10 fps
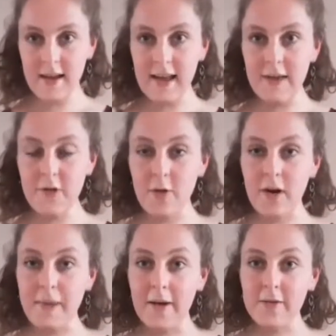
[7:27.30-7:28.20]
If you are
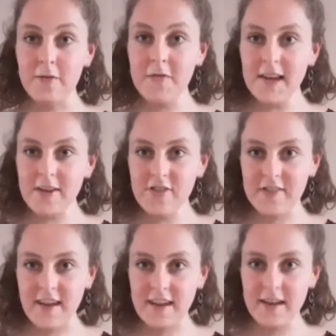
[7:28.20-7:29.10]
about to finish
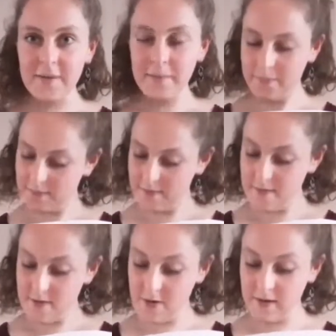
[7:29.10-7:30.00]
studying,
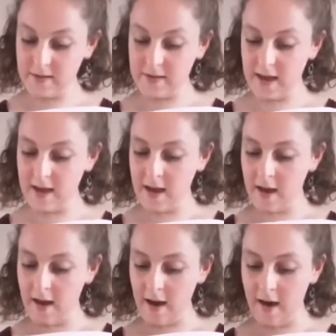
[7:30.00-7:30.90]
you can say,
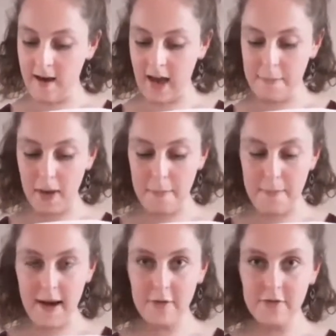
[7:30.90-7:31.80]
I am
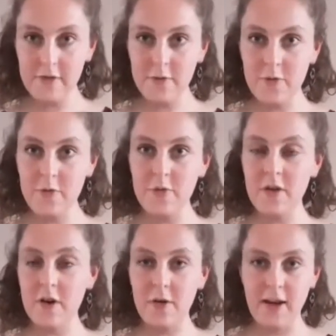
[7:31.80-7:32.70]
about to
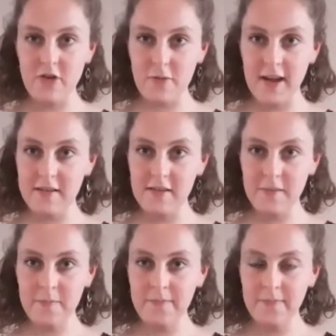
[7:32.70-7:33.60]
graduate
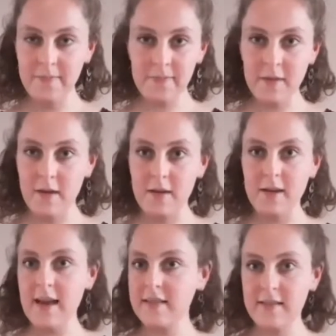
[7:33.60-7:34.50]

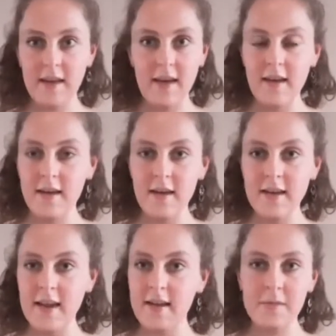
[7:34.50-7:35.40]
next year,
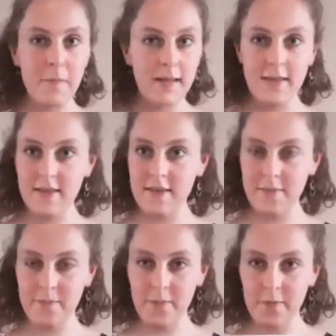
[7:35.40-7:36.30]
next month,
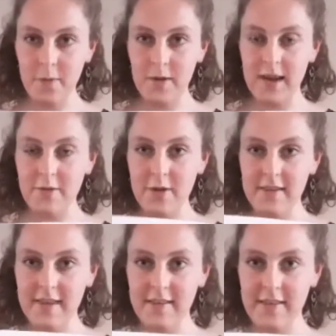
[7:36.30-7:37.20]
whenever
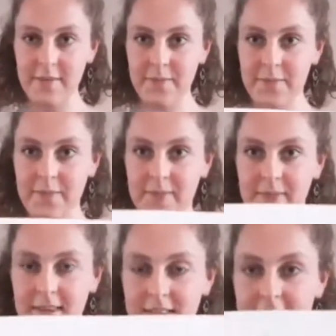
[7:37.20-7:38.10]
it is.
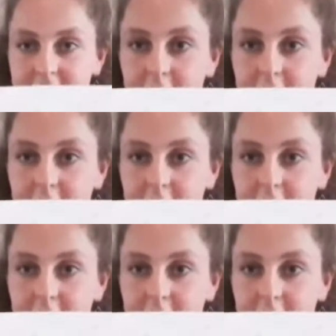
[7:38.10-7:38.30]
There, I'll